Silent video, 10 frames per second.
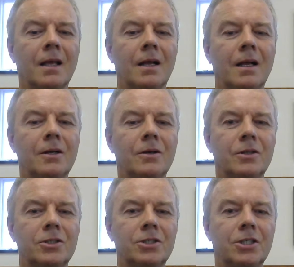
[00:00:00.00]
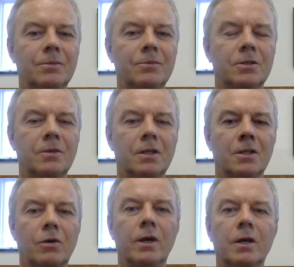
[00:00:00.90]
Hello, this is James Smith, the
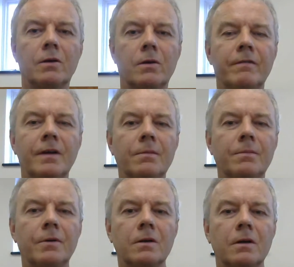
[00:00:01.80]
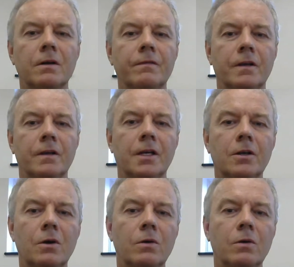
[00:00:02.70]
creator and developer of the
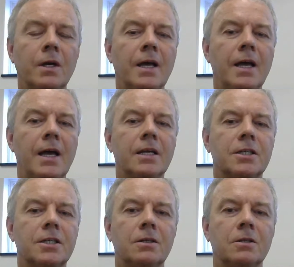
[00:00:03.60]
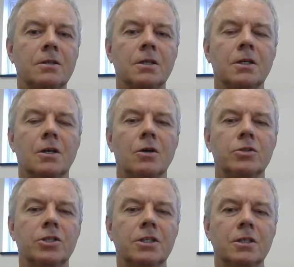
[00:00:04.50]
Hero Excel
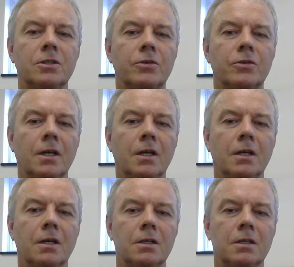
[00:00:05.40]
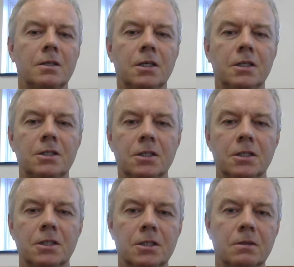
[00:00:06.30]
coaching, training, and teaching
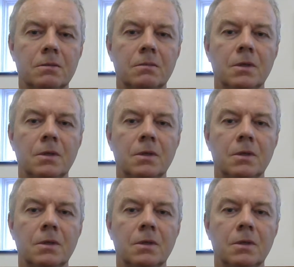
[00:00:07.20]
system.